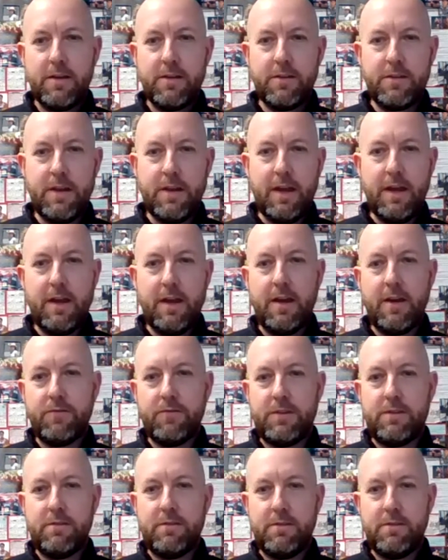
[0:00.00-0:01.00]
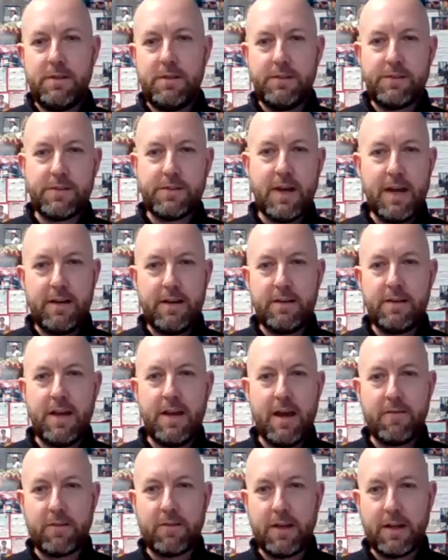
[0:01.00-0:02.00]
they have decided to
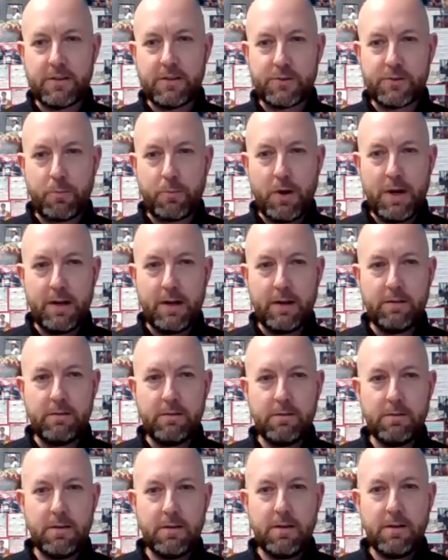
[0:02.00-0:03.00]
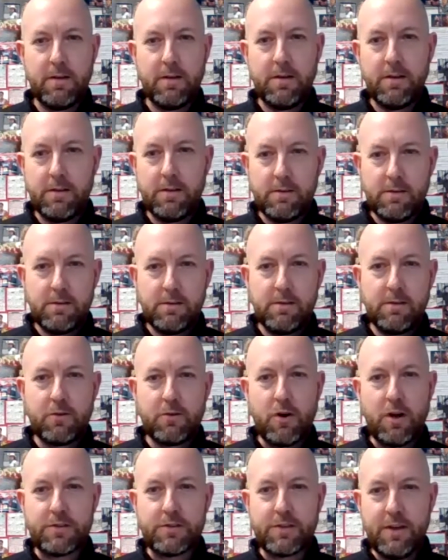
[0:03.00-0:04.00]
have like a spring
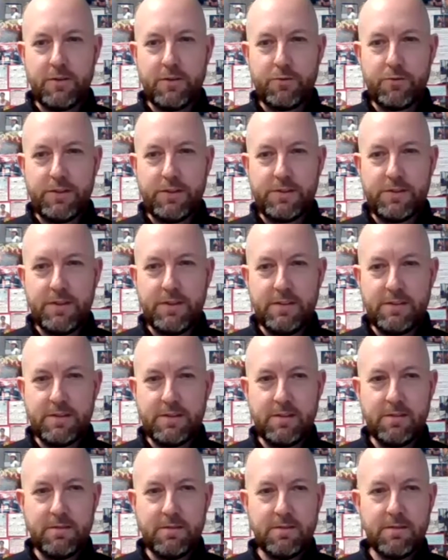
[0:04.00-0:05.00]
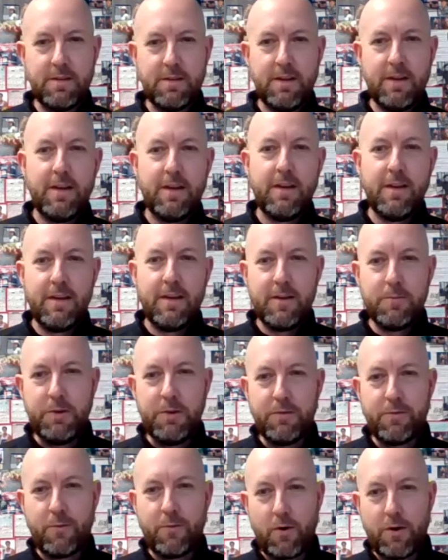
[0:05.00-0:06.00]
cross-country season
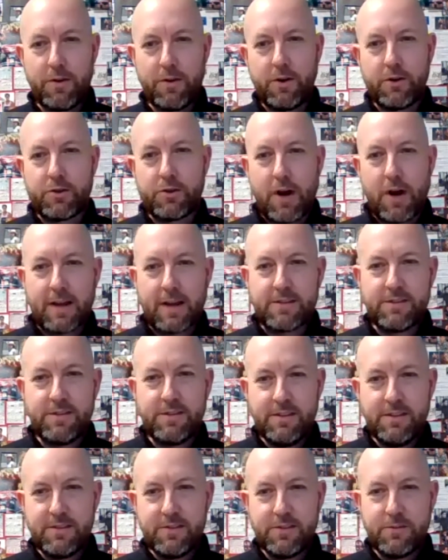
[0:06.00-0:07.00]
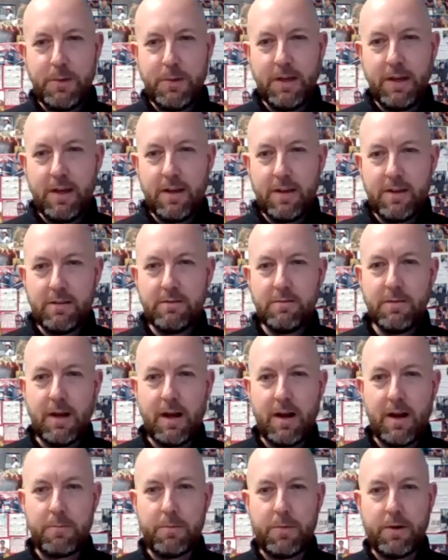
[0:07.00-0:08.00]
before their track seasons begin.
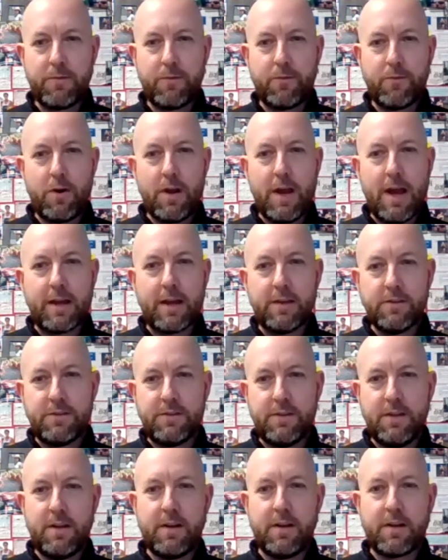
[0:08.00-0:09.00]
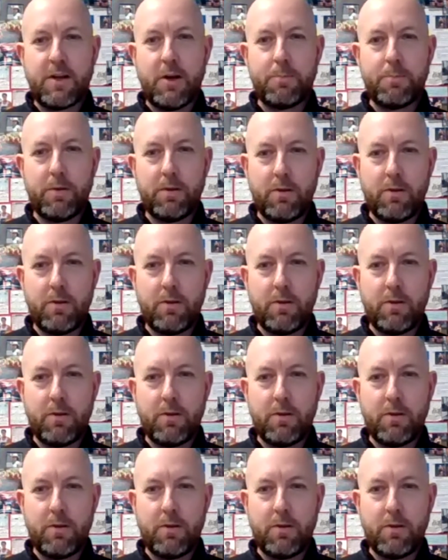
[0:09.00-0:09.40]
Um, but Fort Atkinson and a couple